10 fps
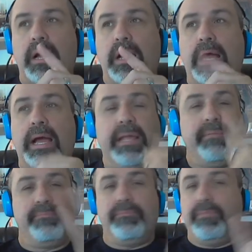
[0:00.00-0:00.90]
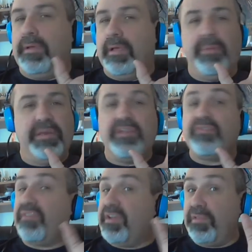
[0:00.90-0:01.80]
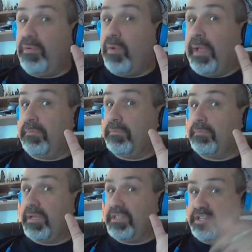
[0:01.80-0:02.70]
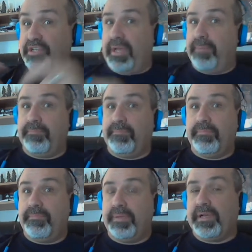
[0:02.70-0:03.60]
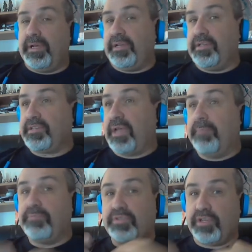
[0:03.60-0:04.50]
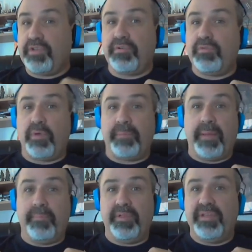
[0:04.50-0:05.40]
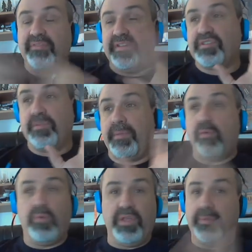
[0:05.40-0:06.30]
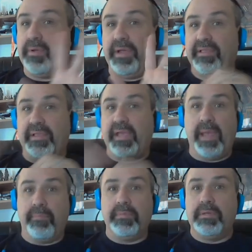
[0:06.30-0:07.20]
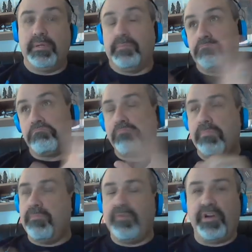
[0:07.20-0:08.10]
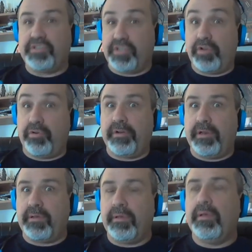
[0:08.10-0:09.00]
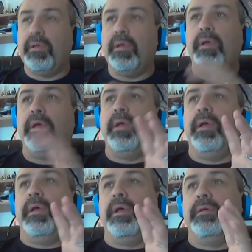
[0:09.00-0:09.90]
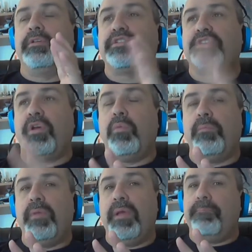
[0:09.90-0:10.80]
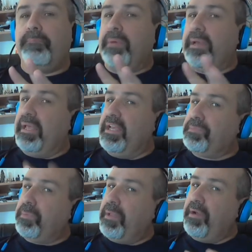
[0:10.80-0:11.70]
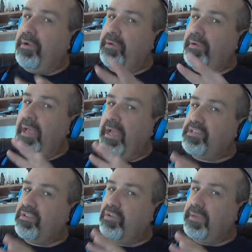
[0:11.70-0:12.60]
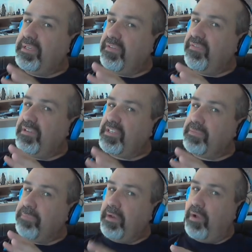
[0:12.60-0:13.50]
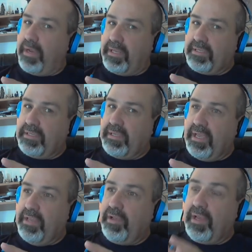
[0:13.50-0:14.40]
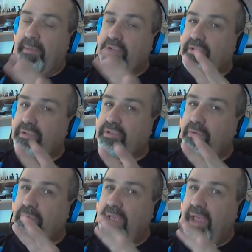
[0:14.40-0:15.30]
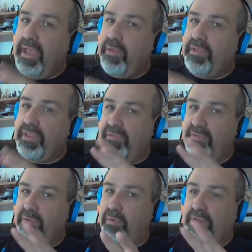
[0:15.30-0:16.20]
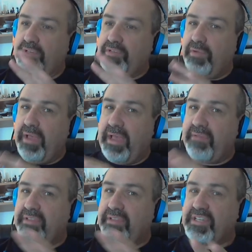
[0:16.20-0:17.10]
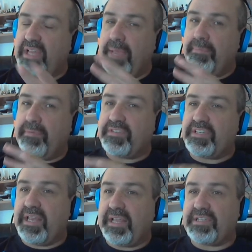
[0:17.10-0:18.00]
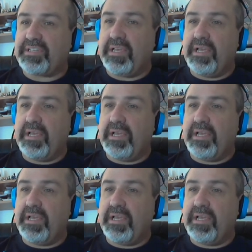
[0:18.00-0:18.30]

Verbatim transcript: I am indifferent either way as a GM because I'm secure in what my belief is no what you play in the game. Very secure. So, but each player has a little bit different spin on it. And you got to make sure it's okay with everyone to have these type of settings.